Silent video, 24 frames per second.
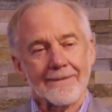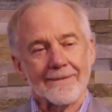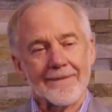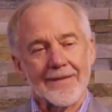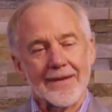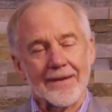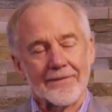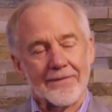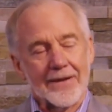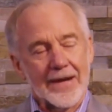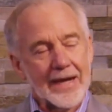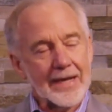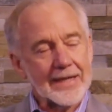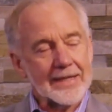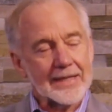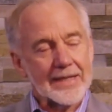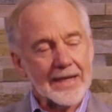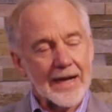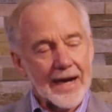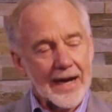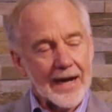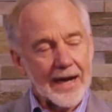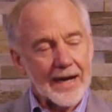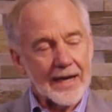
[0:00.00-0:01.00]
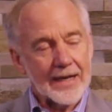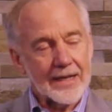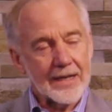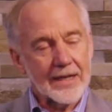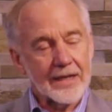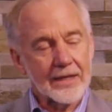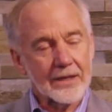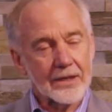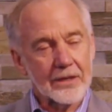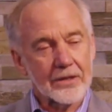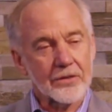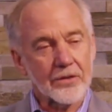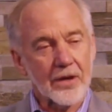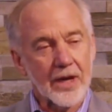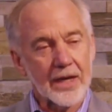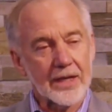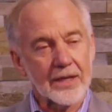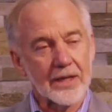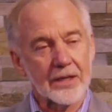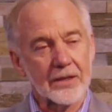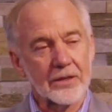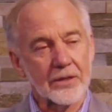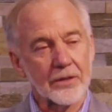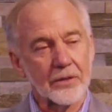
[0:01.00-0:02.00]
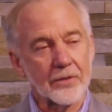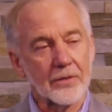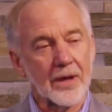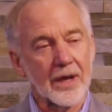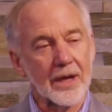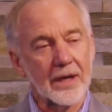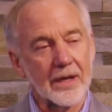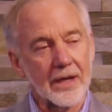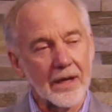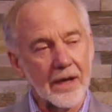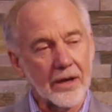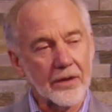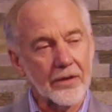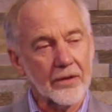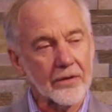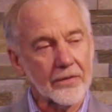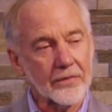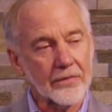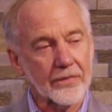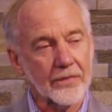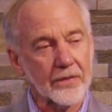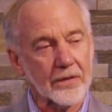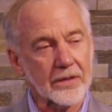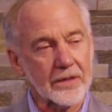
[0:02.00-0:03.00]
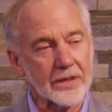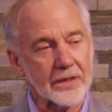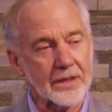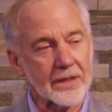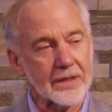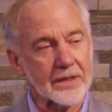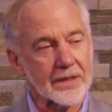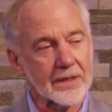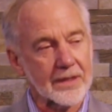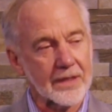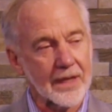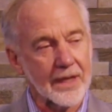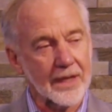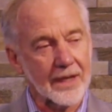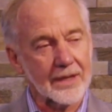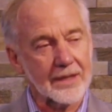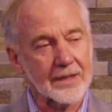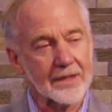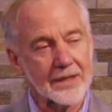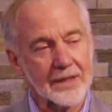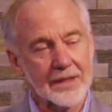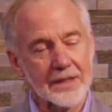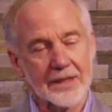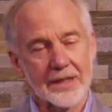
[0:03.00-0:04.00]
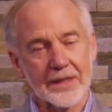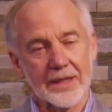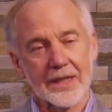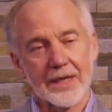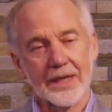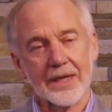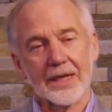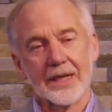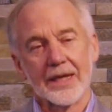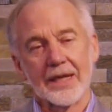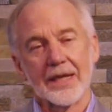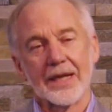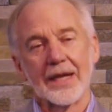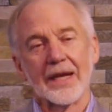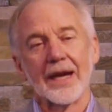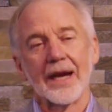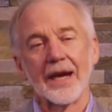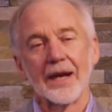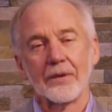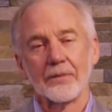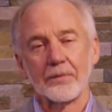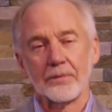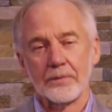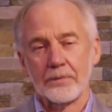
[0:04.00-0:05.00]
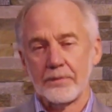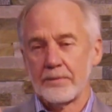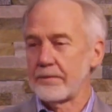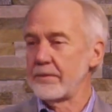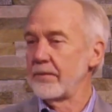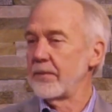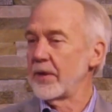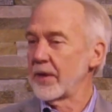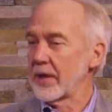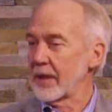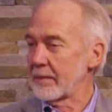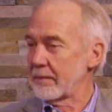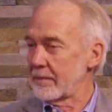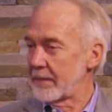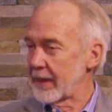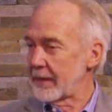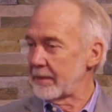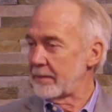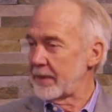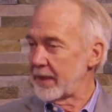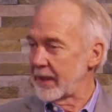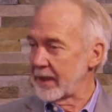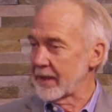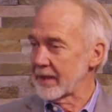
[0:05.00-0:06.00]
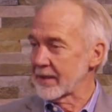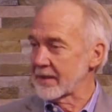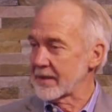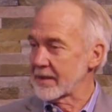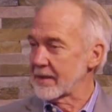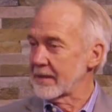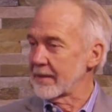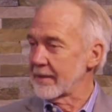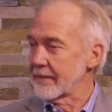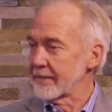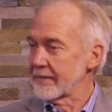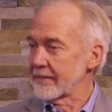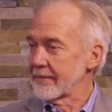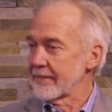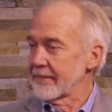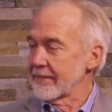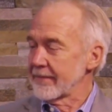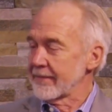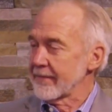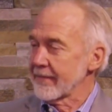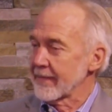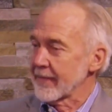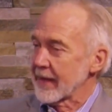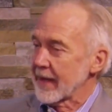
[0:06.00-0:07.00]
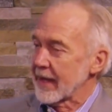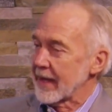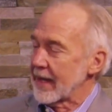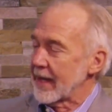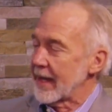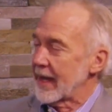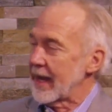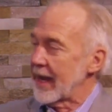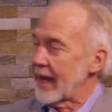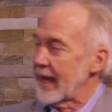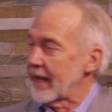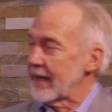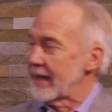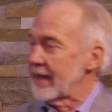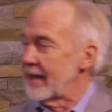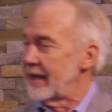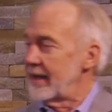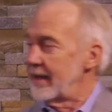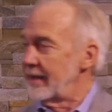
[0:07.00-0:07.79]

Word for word: if I died trying to do another first descent, I'd really be pissed. And